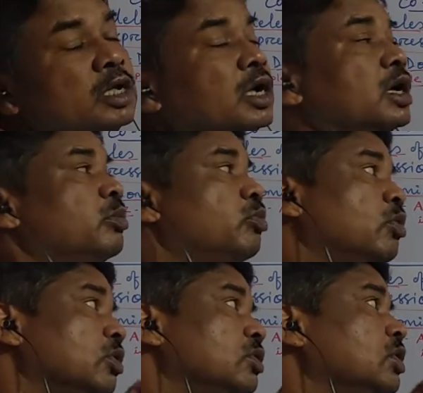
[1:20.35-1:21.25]
and
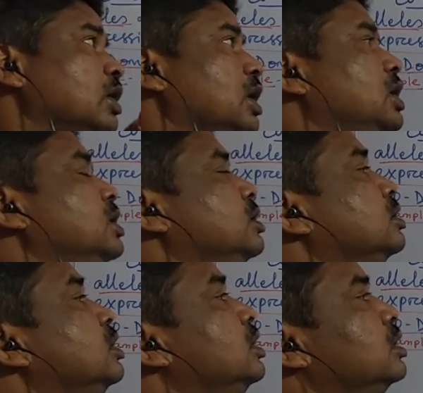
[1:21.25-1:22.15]
both the alleles,
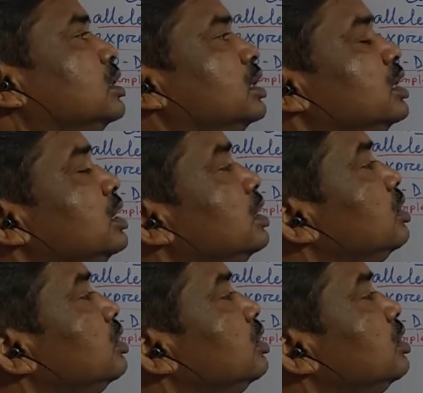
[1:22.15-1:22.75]
they